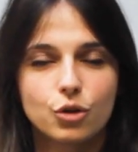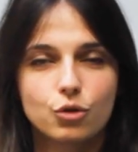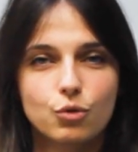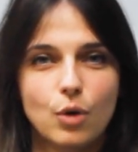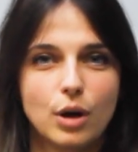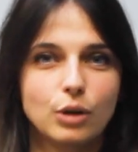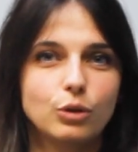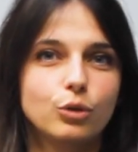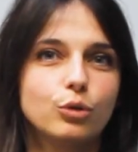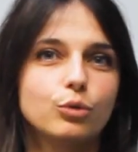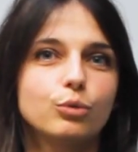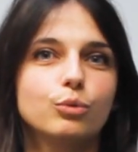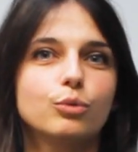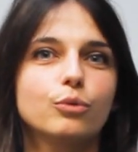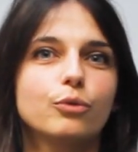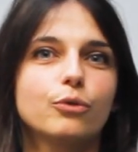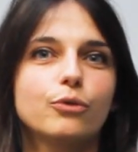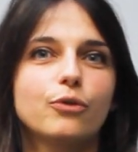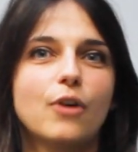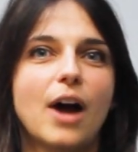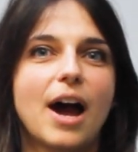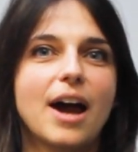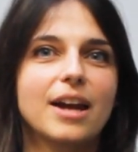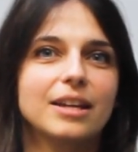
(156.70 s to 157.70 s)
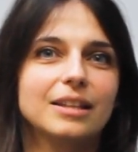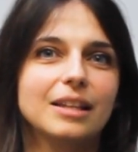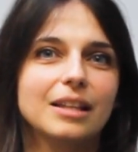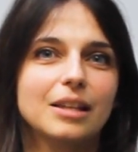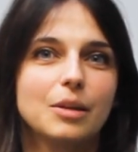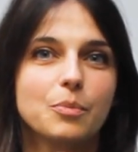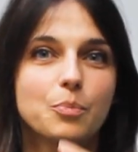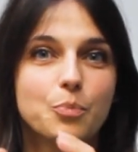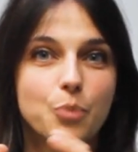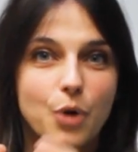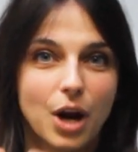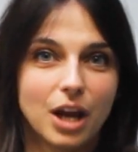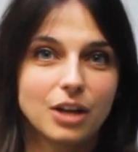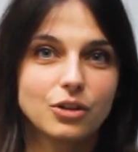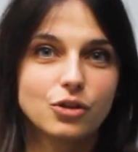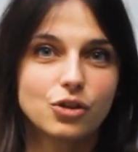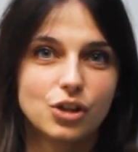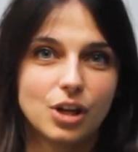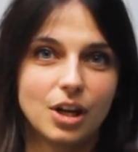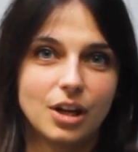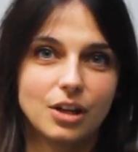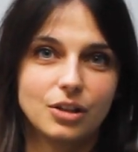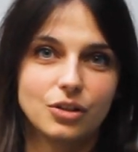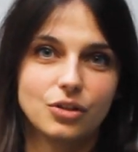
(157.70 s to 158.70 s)
trying to find the brain
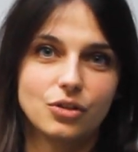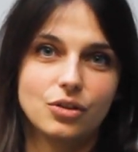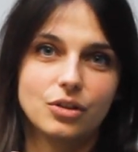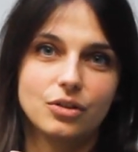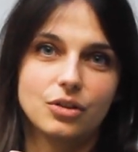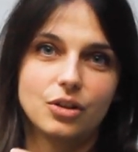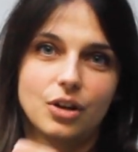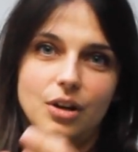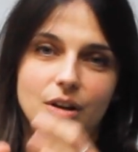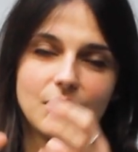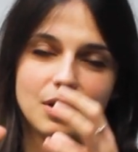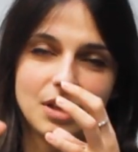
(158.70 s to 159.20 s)
change,